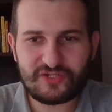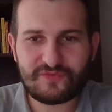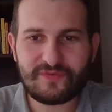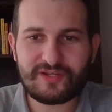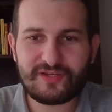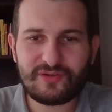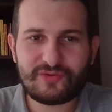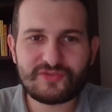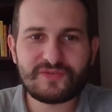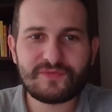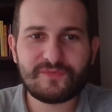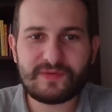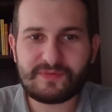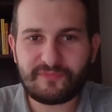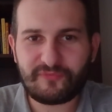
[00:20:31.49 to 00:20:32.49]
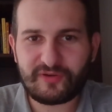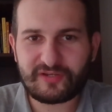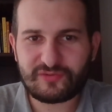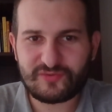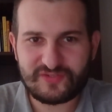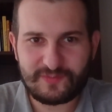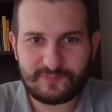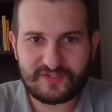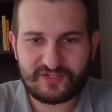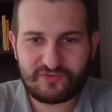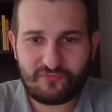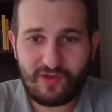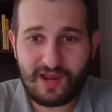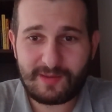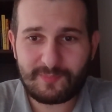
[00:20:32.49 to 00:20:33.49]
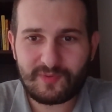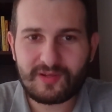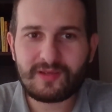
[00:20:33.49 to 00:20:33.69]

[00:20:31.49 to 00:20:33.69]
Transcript: videos, feel free to subscribe.